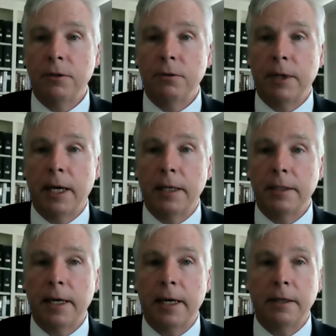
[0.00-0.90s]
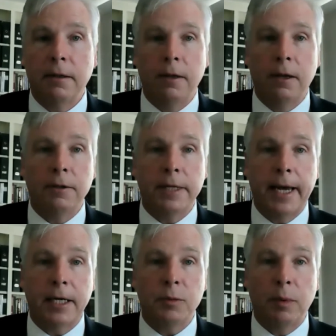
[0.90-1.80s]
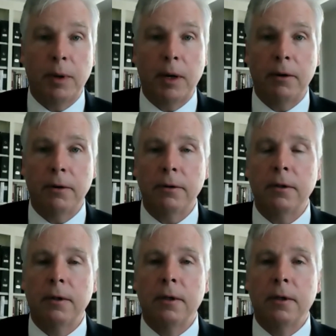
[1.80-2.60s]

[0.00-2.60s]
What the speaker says: to contact their tax preparer